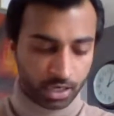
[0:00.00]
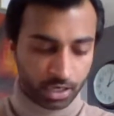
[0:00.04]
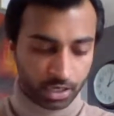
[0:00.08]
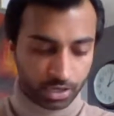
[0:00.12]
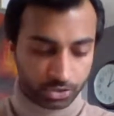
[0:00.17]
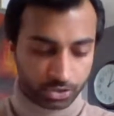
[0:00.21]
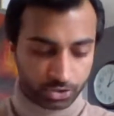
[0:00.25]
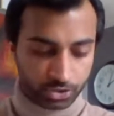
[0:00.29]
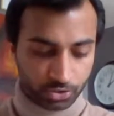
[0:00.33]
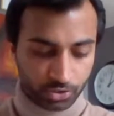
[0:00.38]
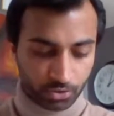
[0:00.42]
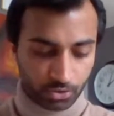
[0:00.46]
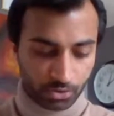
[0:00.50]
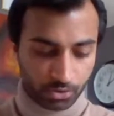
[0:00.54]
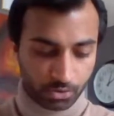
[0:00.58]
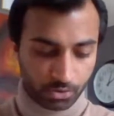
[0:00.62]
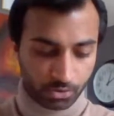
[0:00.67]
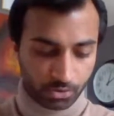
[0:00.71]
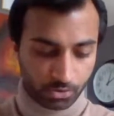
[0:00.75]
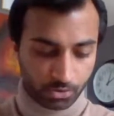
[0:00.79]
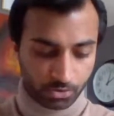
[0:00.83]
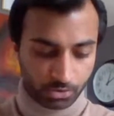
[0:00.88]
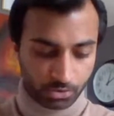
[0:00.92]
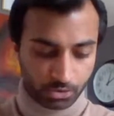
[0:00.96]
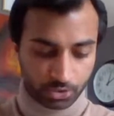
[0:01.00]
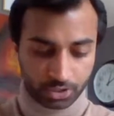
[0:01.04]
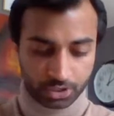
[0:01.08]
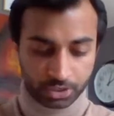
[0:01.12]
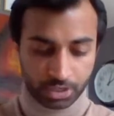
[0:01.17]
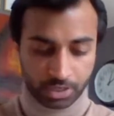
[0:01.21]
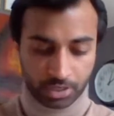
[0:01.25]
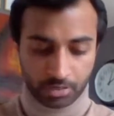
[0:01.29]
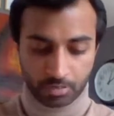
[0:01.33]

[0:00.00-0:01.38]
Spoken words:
So it's gonna